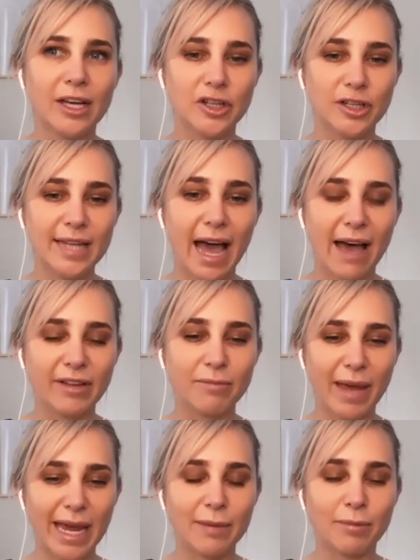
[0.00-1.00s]
just
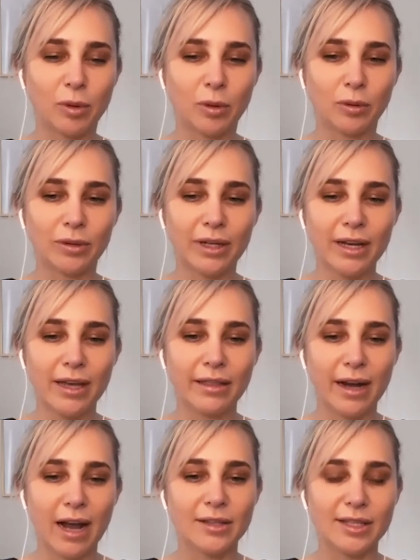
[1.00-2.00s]
having people
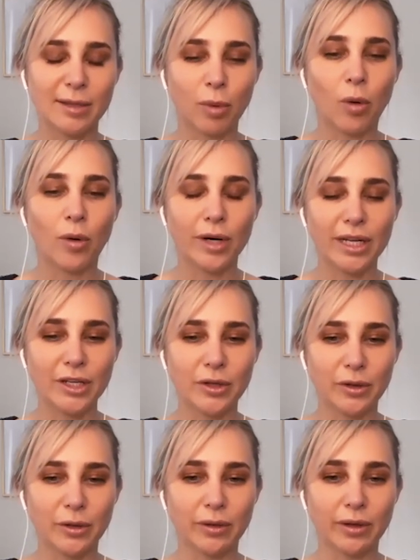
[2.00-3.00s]
that aren't supporting
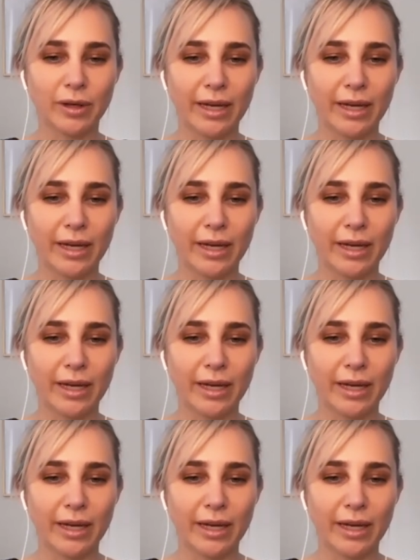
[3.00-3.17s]
you